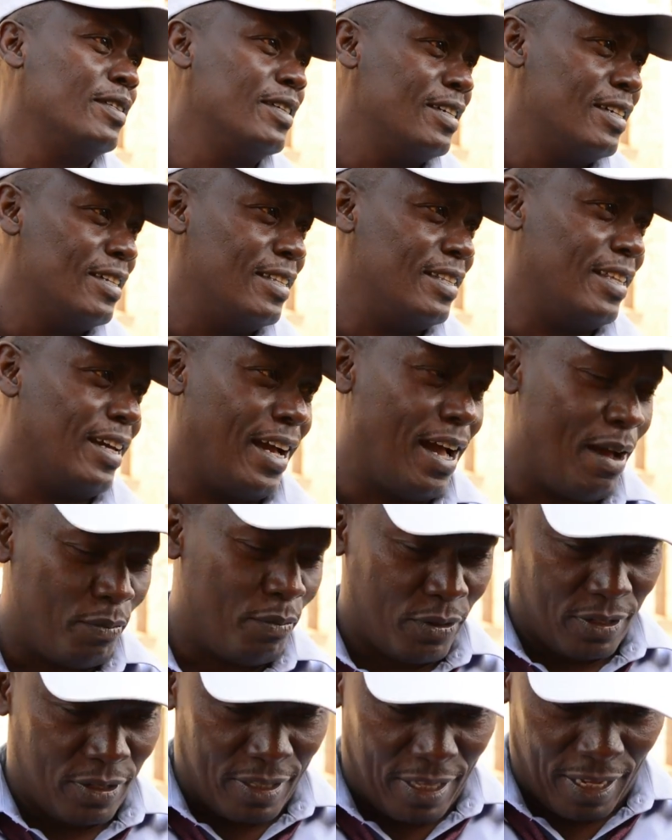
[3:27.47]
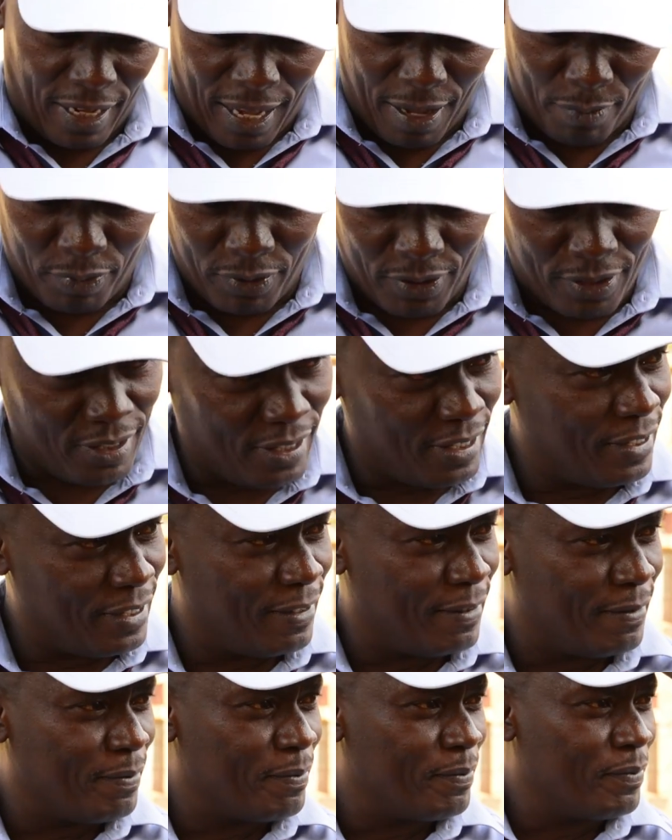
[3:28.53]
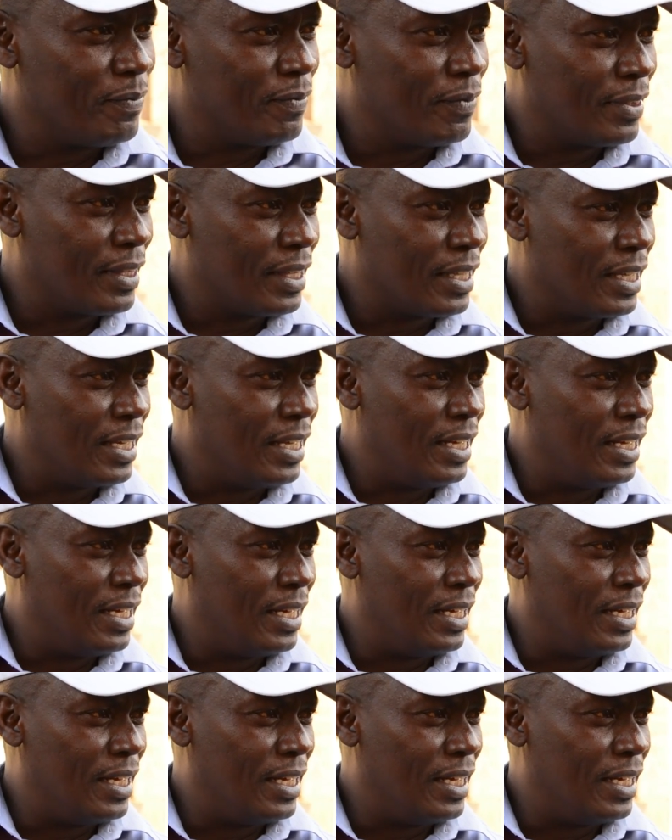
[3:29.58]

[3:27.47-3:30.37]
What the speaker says: Of course, you've said in the previous